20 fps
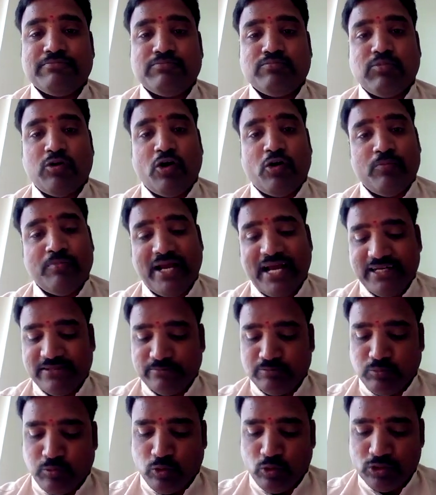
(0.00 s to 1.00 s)

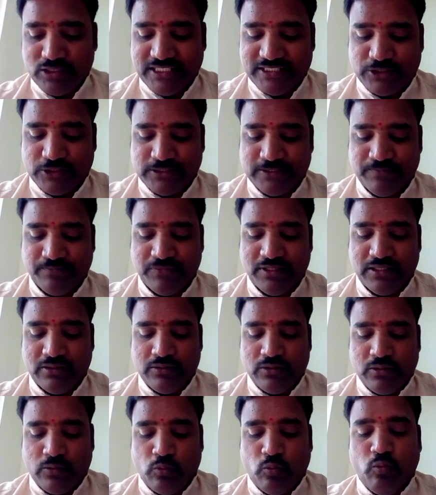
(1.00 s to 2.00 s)
ploughman poet,
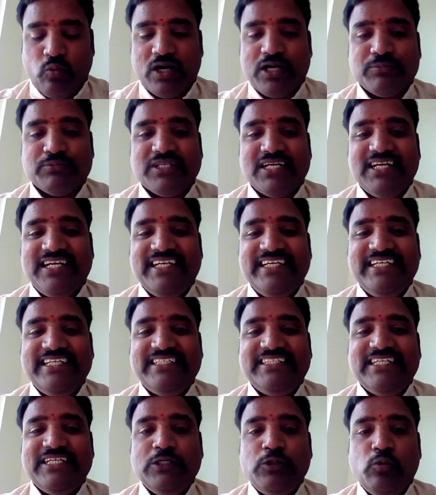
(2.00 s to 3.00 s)
one of the
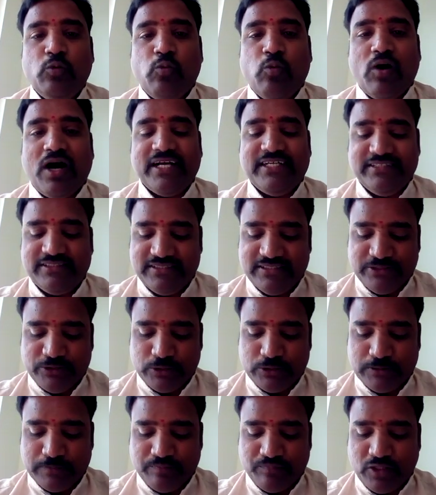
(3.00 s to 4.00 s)
leading
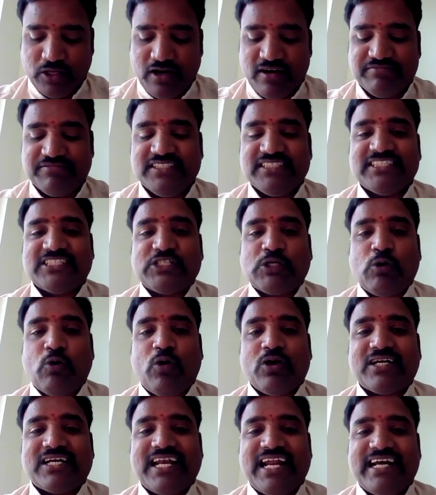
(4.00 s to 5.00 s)
voices of the
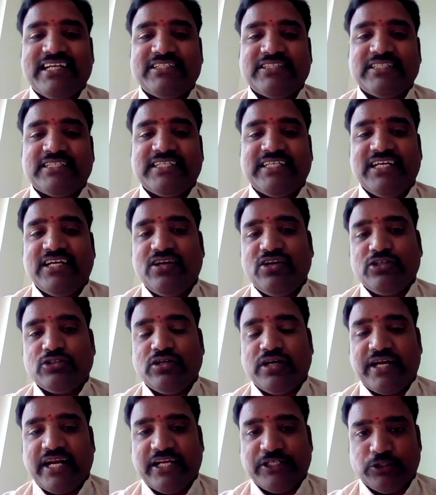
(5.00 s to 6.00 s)
Scotland in English
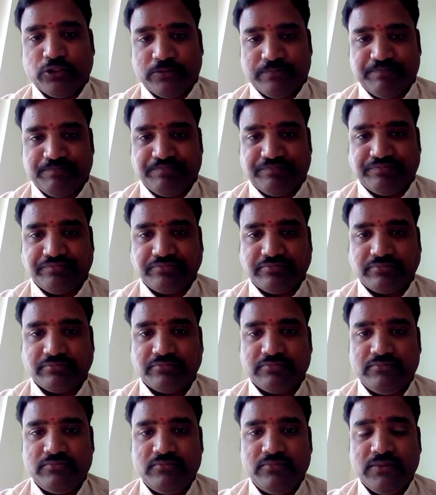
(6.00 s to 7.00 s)
literature.
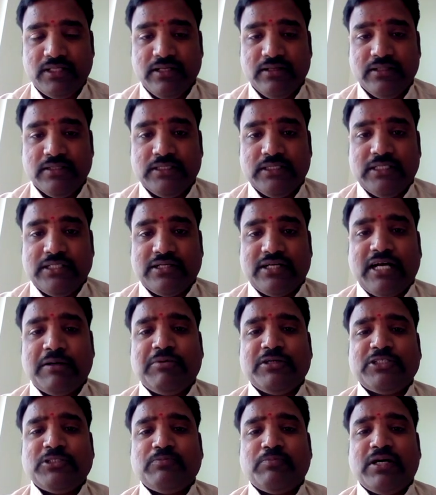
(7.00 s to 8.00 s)

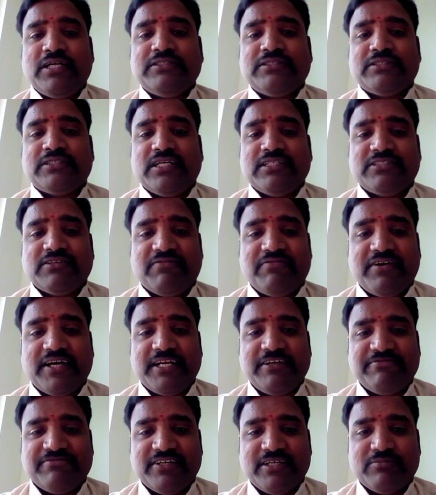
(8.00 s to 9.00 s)
Robert Burns is a
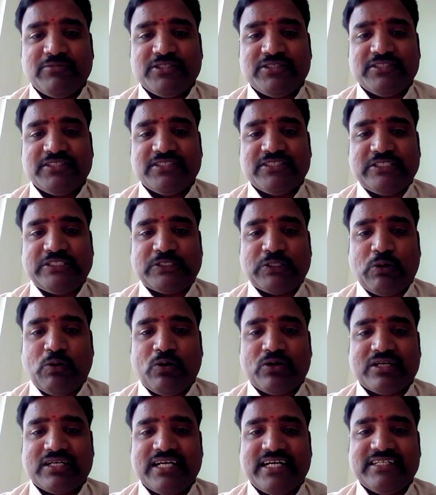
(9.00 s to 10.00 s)
very famous
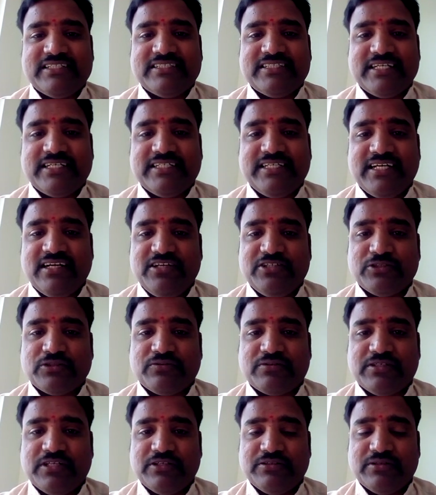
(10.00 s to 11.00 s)
Scotland English
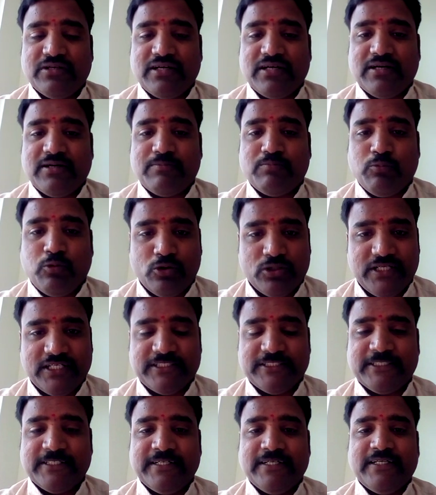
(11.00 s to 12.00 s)
poet.
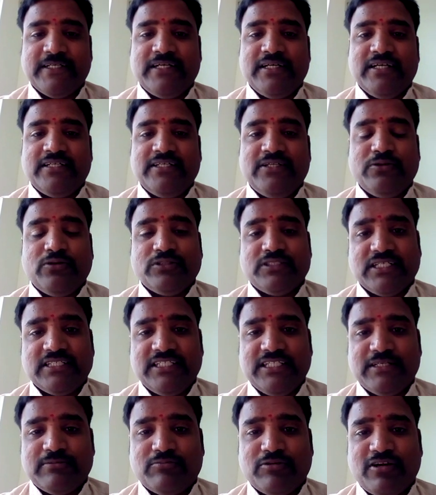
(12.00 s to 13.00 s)
He wrote any
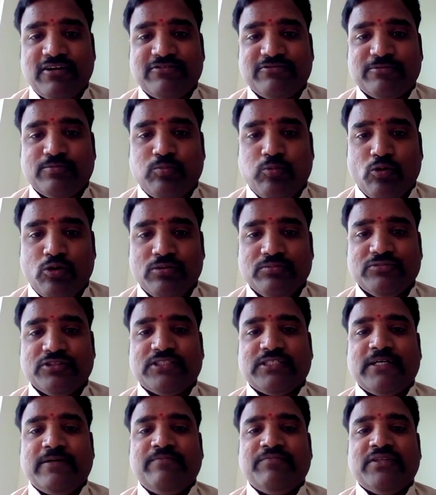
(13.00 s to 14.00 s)
number of
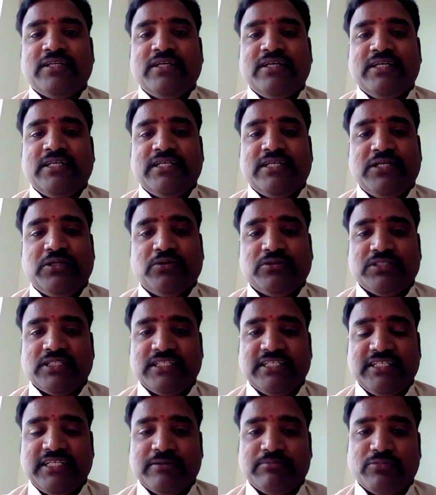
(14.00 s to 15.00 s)
poems. He wrote
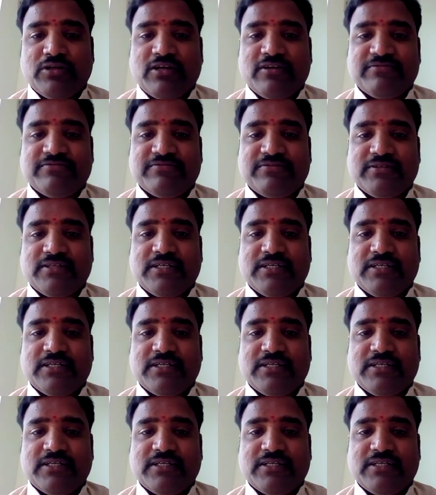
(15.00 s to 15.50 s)
any number of